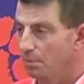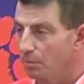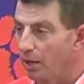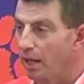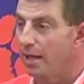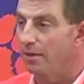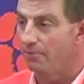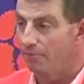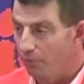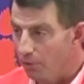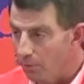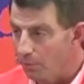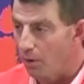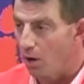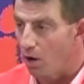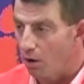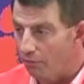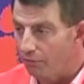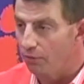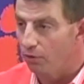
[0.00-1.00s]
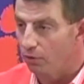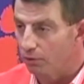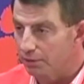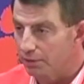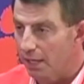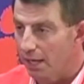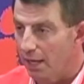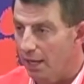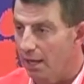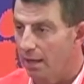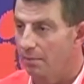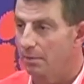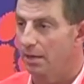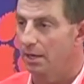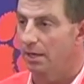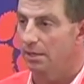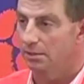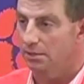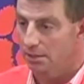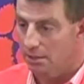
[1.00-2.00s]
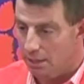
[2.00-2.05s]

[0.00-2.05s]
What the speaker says: playing football full time and he's